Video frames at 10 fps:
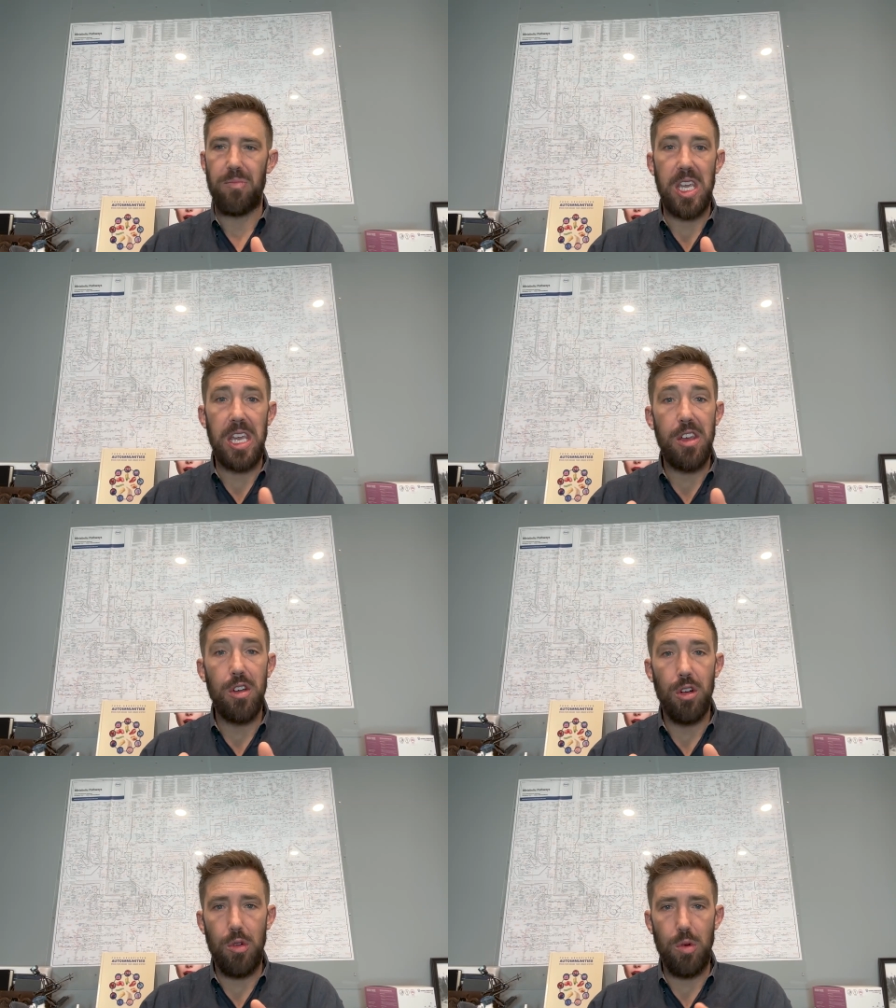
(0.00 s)

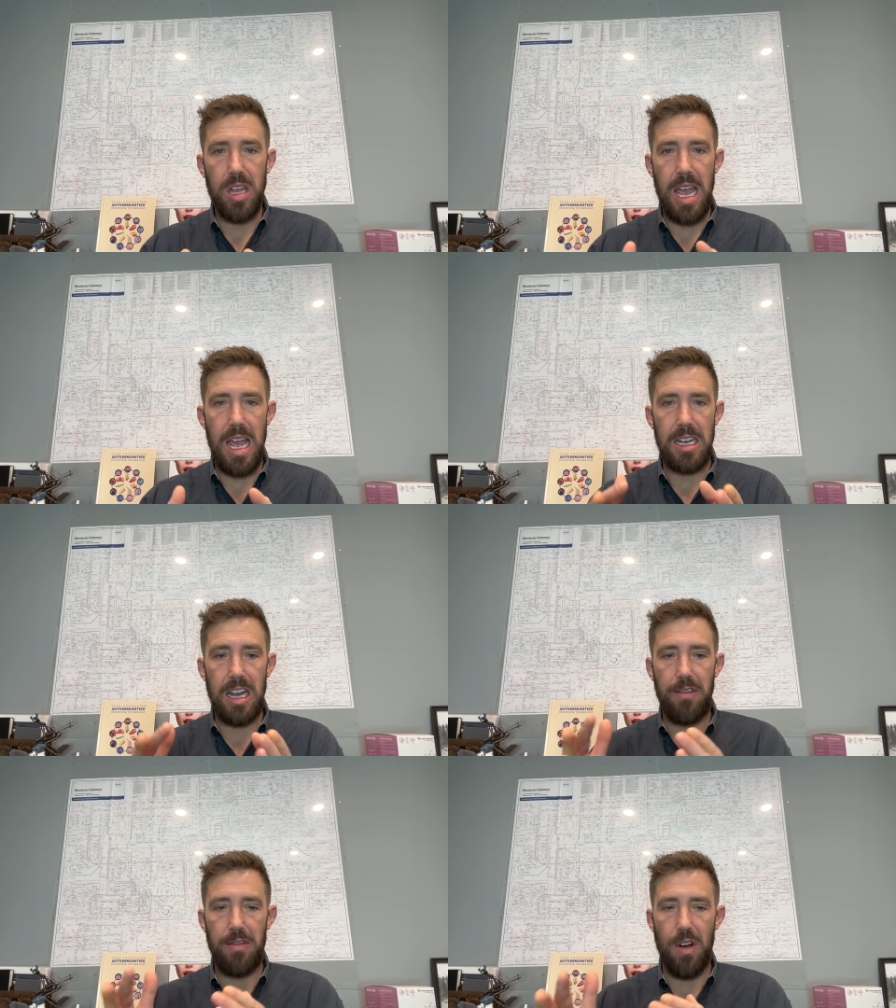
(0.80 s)
killed with
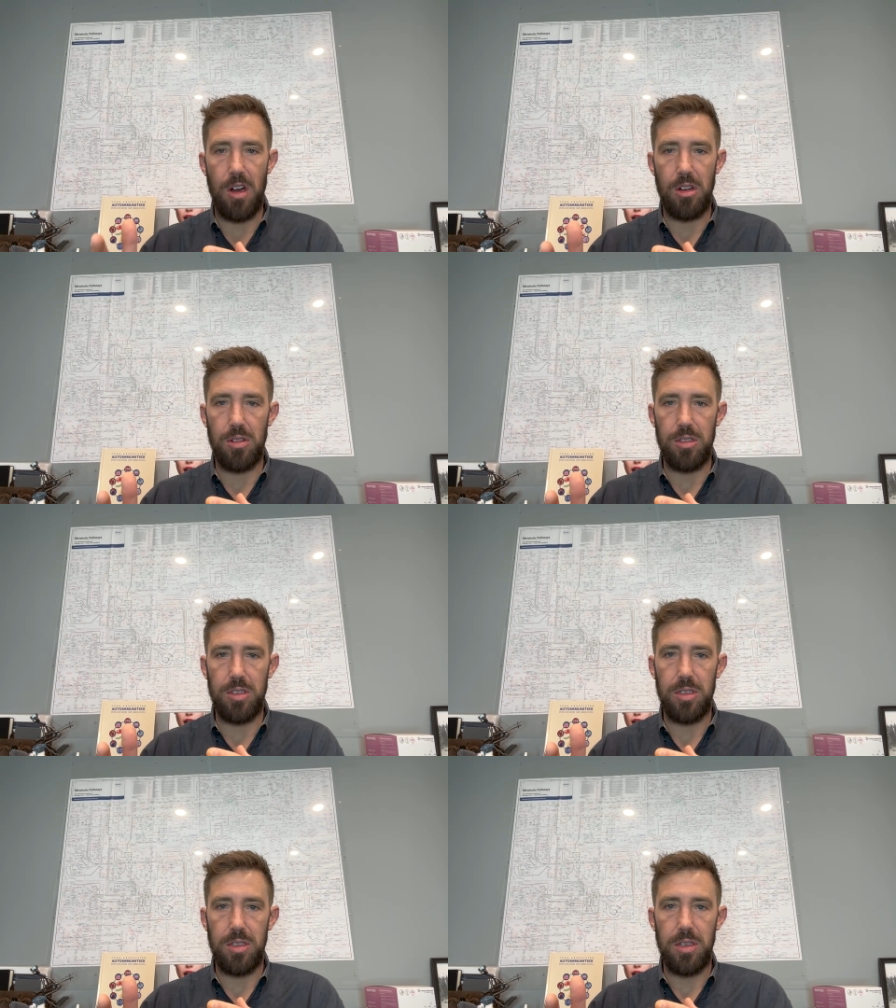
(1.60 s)
antifungals.